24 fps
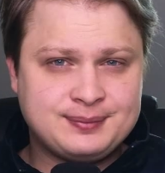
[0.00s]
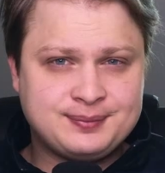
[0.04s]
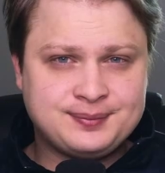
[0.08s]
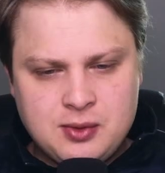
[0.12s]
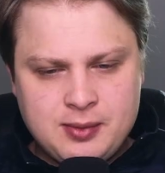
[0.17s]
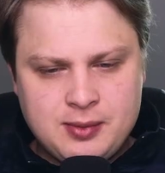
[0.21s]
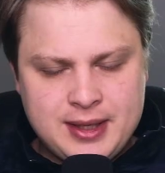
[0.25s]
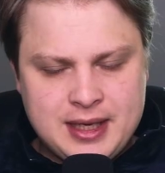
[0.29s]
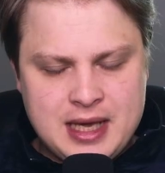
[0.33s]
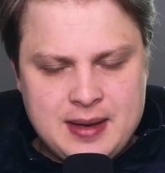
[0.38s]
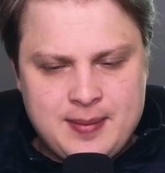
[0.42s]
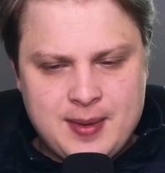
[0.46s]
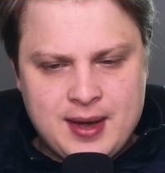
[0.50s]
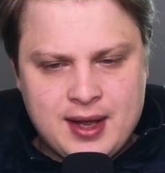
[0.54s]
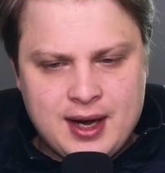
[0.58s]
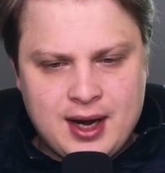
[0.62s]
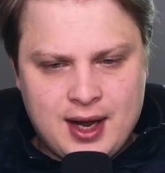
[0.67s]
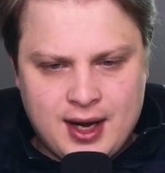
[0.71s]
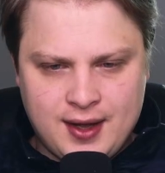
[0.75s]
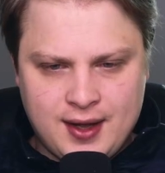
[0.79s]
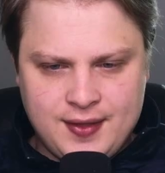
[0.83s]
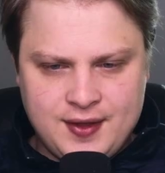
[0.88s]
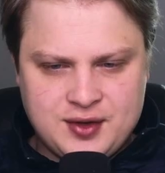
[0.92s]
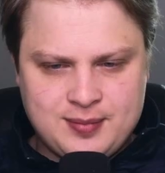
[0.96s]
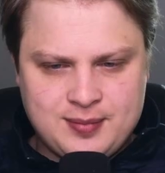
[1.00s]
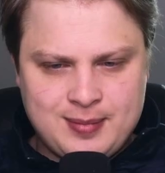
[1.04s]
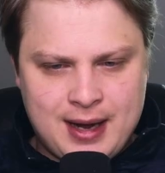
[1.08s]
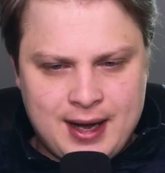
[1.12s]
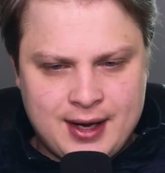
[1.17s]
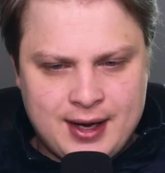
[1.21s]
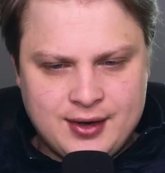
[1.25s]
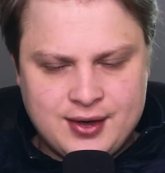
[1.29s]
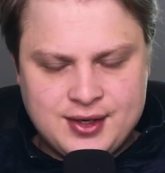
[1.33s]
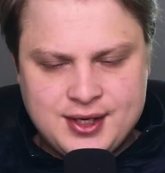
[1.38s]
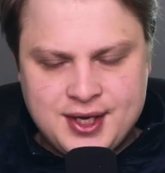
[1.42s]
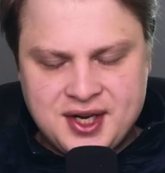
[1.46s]
So we'll be keeping an eye on this
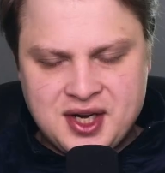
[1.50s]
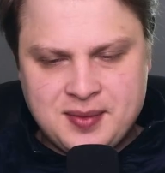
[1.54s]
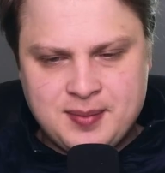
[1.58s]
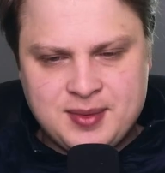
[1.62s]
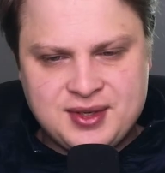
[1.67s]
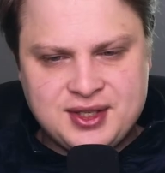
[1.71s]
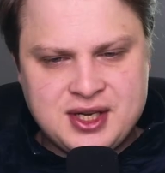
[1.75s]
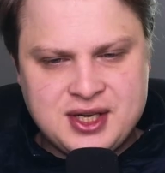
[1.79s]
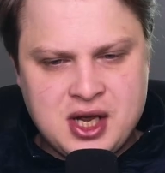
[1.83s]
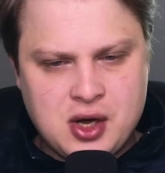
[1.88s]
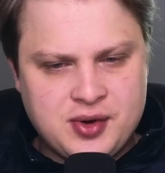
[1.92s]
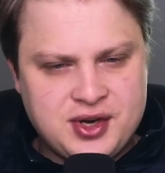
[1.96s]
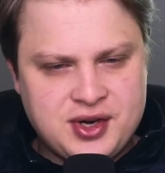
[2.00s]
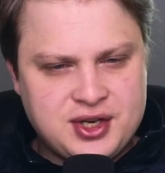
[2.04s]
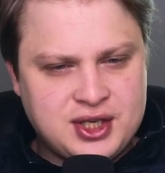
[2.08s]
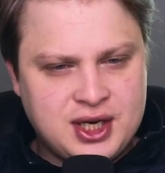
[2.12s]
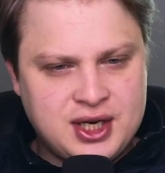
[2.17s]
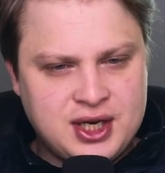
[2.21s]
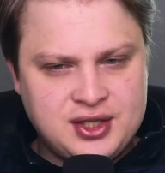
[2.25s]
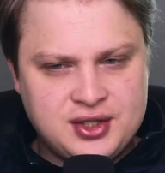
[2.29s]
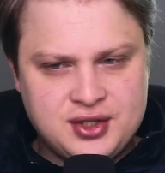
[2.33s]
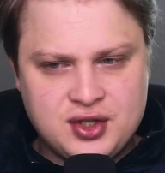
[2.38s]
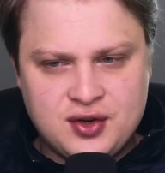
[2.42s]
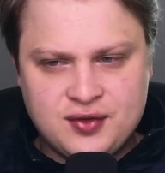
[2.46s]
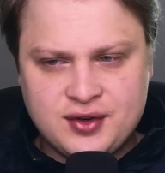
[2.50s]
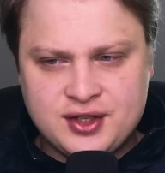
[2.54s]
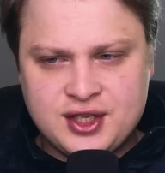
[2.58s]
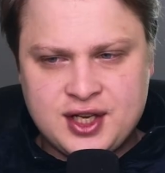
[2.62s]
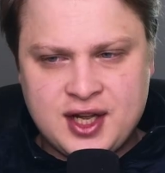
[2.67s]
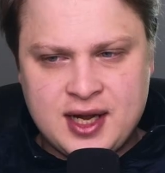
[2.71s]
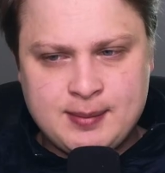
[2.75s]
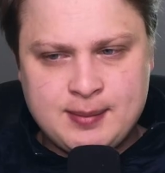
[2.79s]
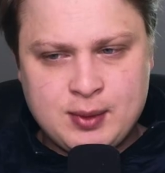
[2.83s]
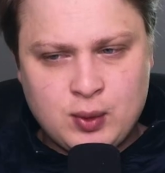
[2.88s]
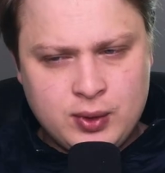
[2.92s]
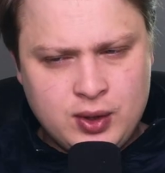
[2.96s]
pattern setup to see how it changes over
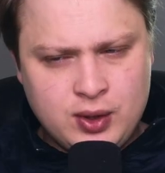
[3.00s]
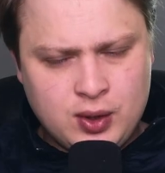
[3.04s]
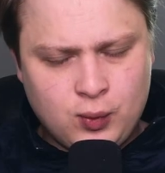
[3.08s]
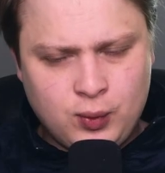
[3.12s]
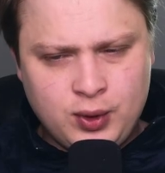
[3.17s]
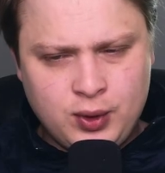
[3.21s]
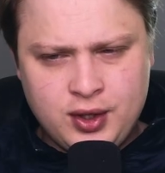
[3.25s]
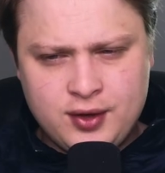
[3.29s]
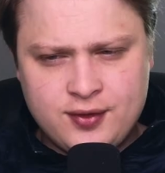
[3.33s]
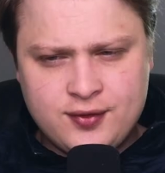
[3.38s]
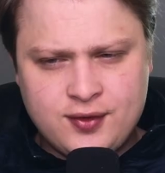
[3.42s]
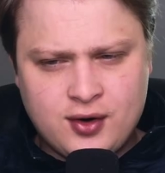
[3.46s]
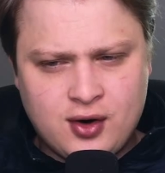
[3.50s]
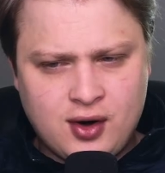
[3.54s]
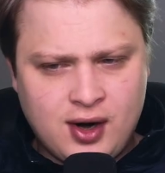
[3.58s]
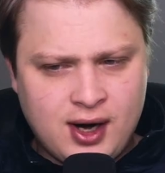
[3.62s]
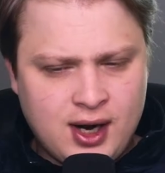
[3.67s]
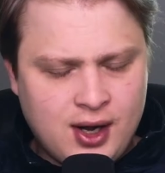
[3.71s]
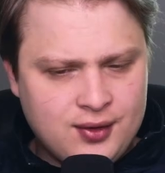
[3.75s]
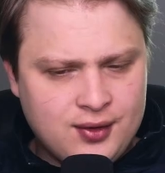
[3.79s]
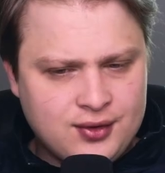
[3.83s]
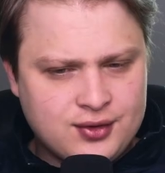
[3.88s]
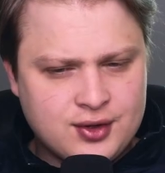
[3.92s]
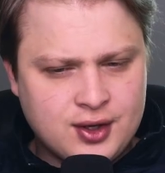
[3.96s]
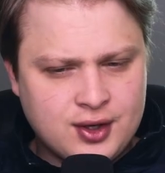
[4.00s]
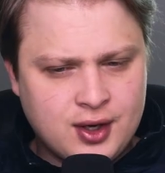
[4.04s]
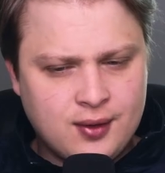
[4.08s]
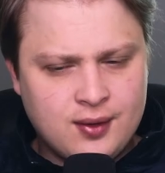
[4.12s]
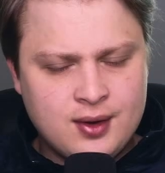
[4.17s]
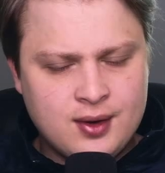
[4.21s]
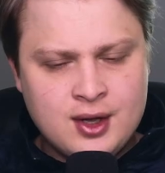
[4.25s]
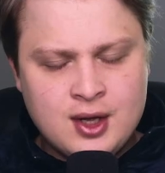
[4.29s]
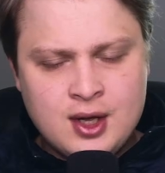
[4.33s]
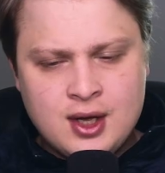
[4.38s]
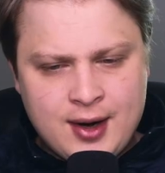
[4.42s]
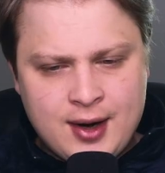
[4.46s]
time, but we were really far out, so
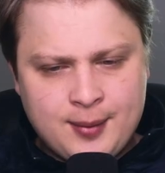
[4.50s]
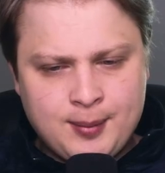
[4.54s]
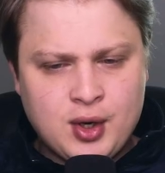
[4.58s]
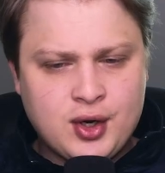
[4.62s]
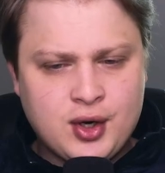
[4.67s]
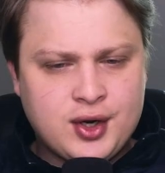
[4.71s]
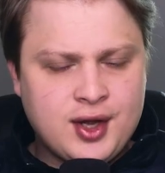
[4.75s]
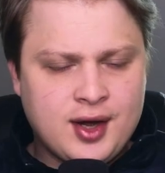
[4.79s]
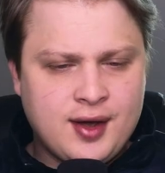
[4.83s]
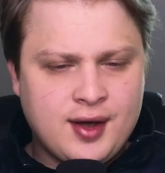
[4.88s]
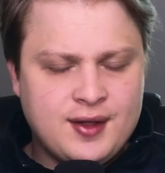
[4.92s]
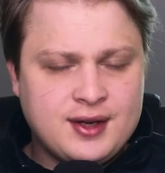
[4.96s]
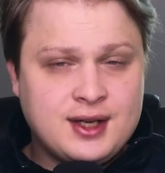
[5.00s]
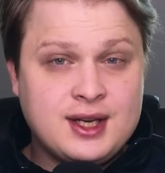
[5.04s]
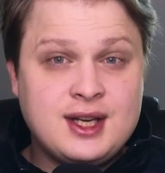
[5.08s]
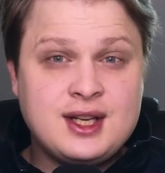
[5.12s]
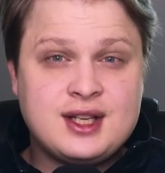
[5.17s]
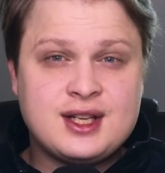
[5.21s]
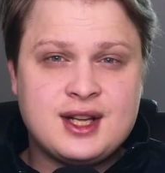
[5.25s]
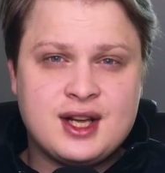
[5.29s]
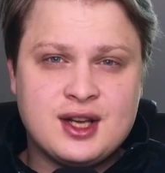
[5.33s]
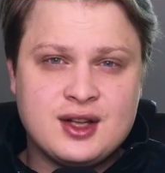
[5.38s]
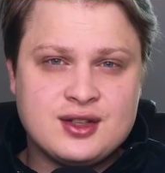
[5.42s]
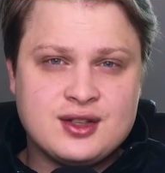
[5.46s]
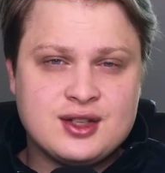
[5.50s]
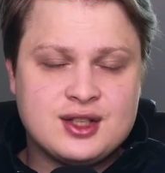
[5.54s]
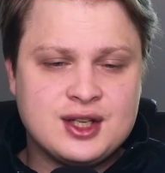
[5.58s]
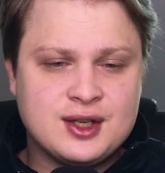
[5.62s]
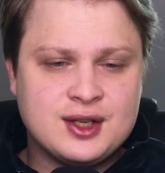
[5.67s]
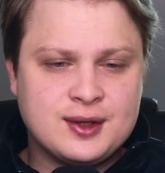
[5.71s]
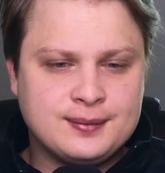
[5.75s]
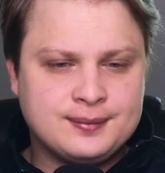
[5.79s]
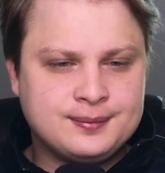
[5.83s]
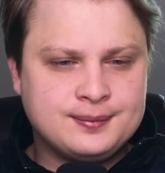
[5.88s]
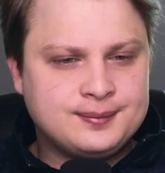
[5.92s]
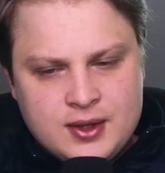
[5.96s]
kind of murky on the details still.